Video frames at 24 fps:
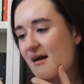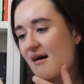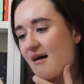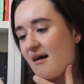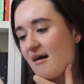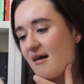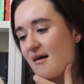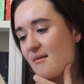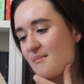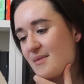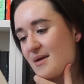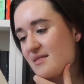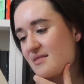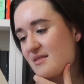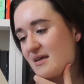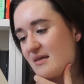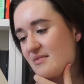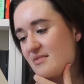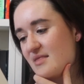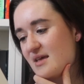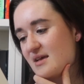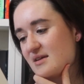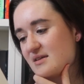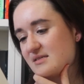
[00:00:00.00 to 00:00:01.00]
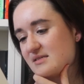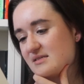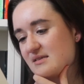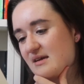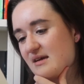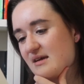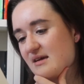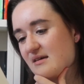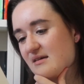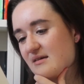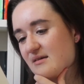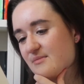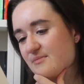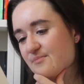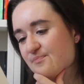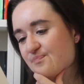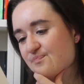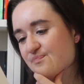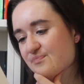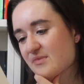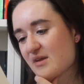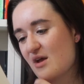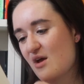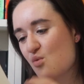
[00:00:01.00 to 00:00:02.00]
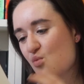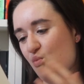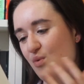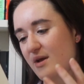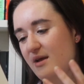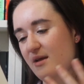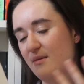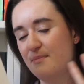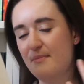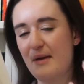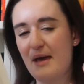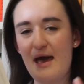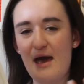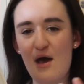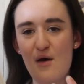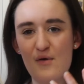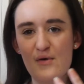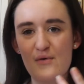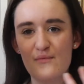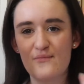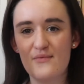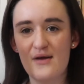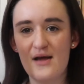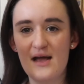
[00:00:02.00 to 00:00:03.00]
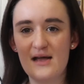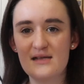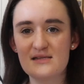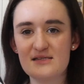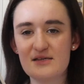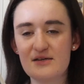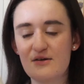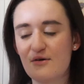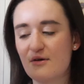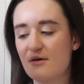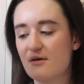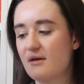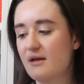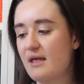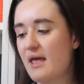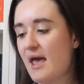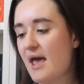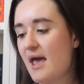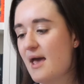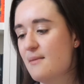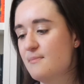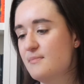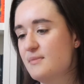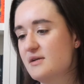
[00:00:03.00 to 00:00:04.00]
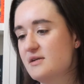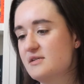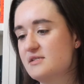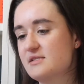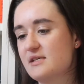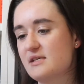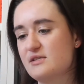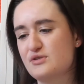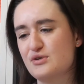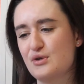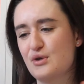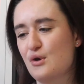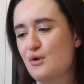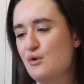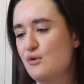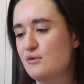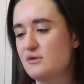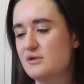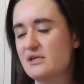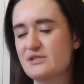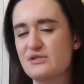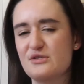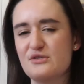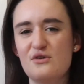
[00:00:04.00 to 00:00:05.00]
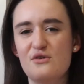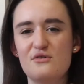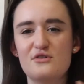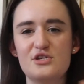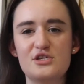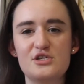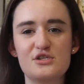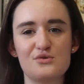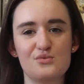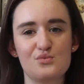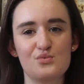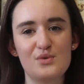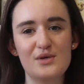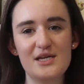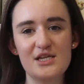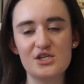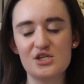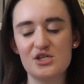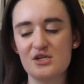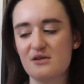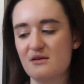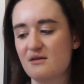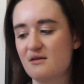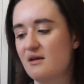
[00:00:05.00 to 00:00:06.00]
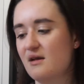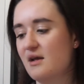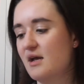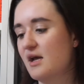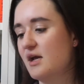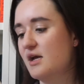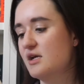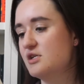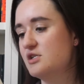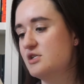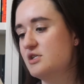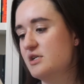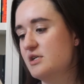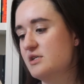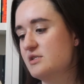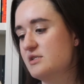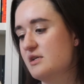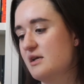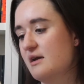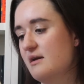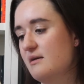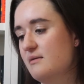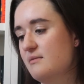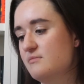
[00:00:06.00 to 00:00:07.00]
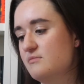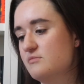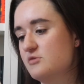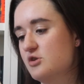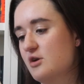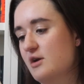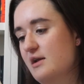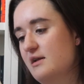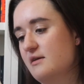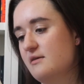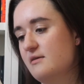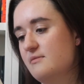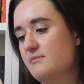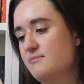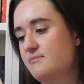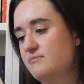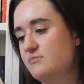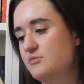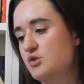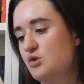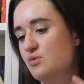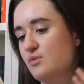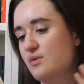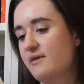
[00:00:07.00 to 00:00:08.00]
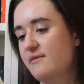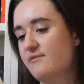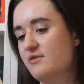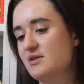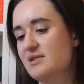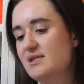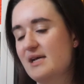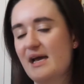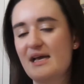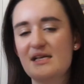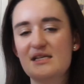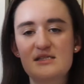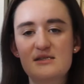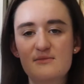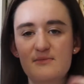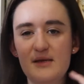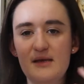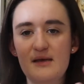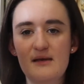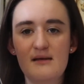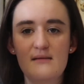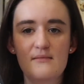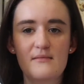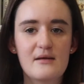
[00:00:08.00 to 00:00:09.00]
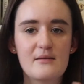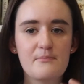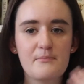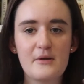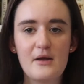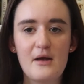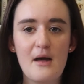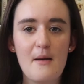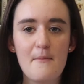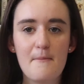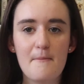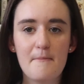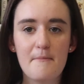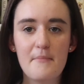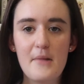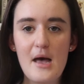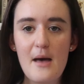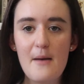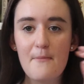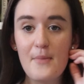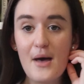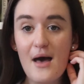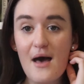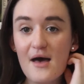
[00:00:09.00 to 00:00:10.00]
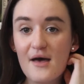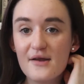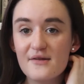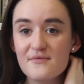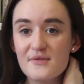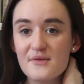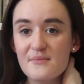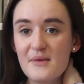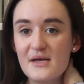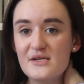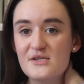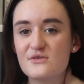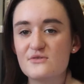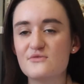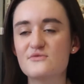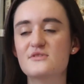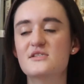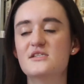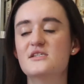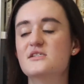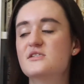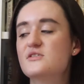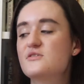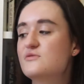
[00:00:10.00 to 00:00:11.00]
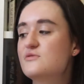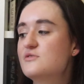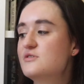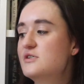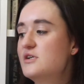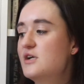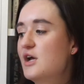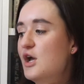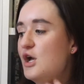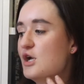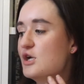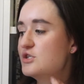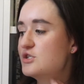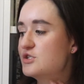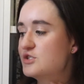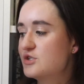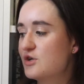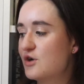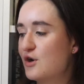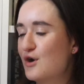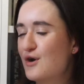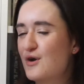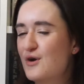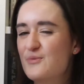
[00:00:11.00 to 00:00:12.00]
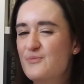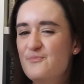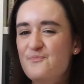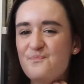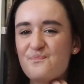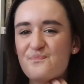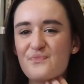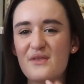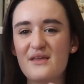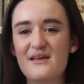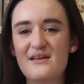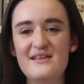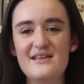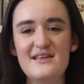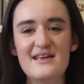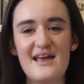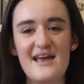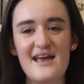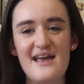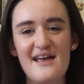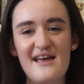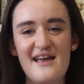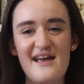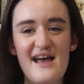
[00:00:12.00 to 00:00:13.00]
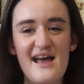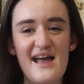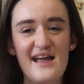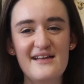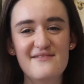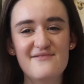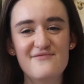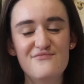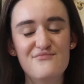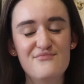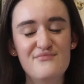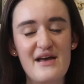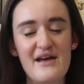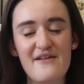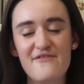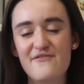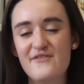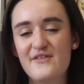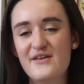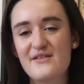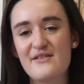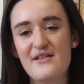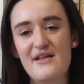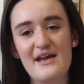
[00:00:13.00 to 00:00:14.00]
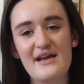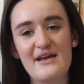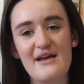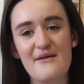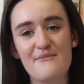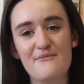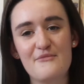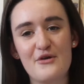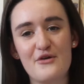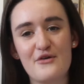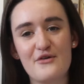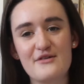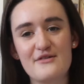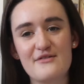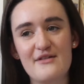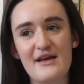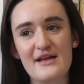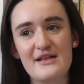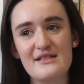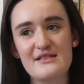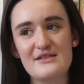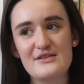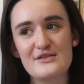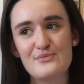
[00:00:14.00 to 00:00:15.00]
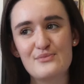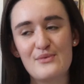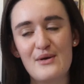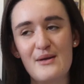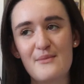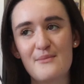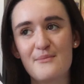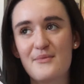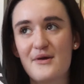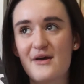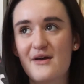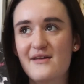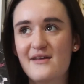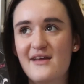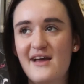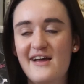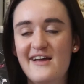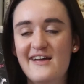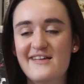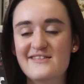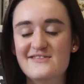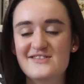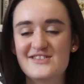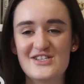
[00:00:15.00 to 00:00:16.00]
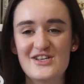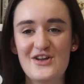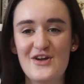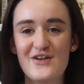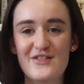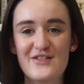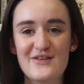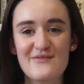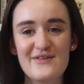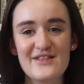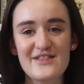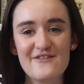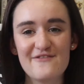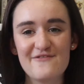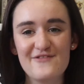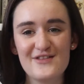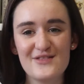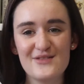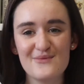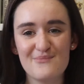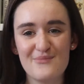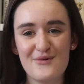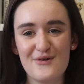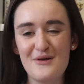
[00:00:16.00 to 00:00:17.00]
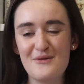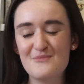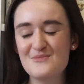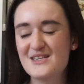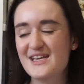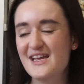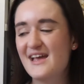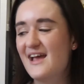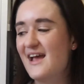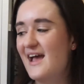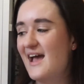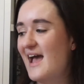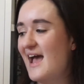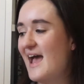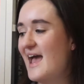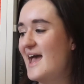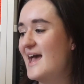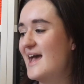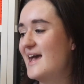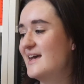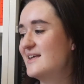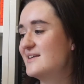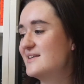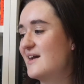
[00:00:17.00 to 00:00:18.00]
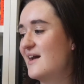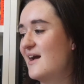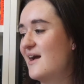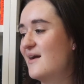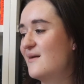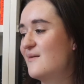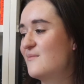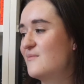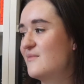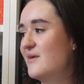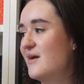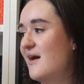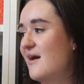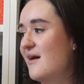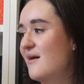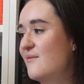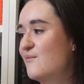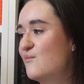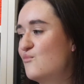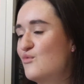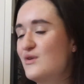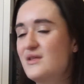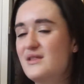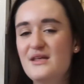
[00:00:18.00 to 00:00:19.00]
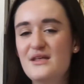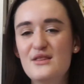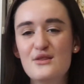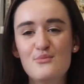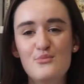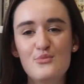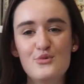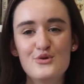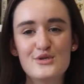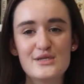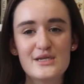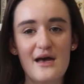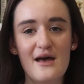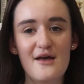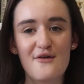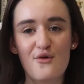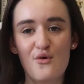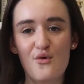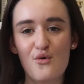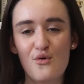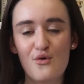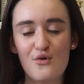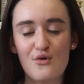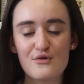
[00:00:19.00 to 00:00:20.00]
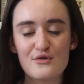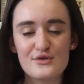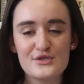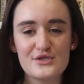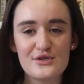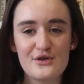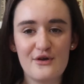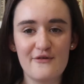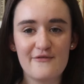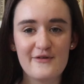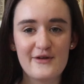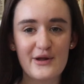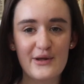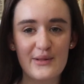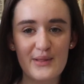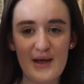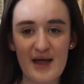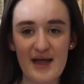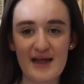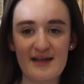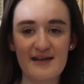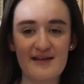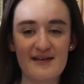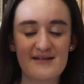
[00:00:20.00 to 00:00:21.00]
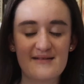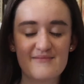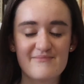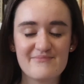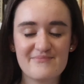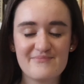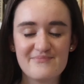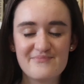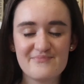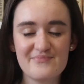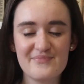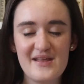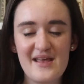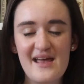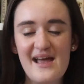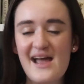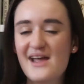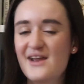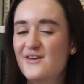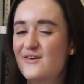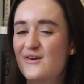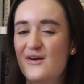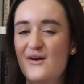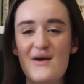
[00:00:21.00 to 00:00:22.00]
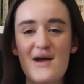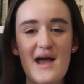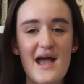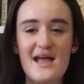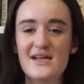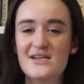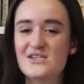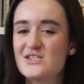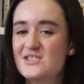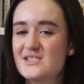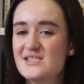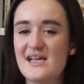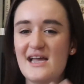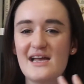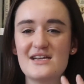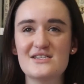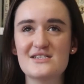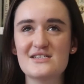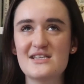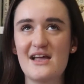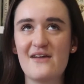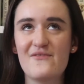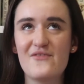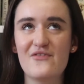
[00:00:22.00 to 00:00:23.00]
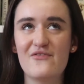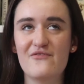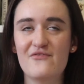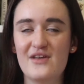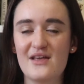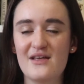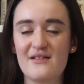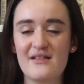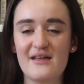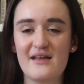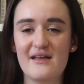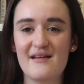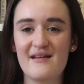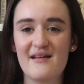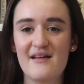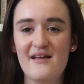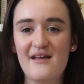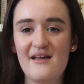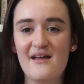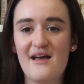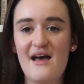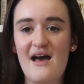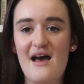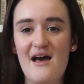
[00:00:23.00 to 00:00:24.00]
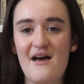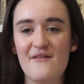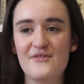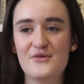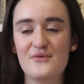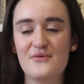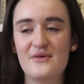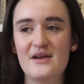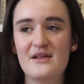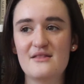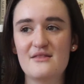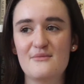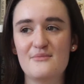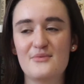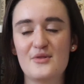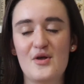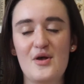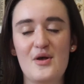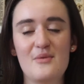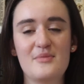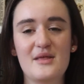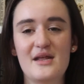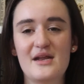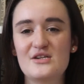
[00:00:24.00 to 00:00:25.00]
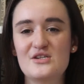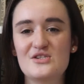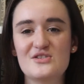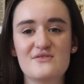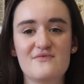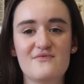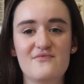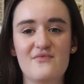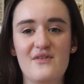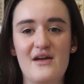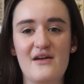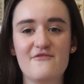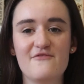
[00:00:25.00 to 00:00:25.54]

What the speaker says: and then there's a wicked power rising on campus. There's a girl who doesn't know she's a witch, and she's trying to do whatever it takes to become a part of the magical sisterhood. So yeah, I feel like I'm not gonna like this one, but it's the only one that fit the prompt. And I'm really in the mood to unhaul, so if I don't like it, I don't know, I just have a feeling after reading the blurb that I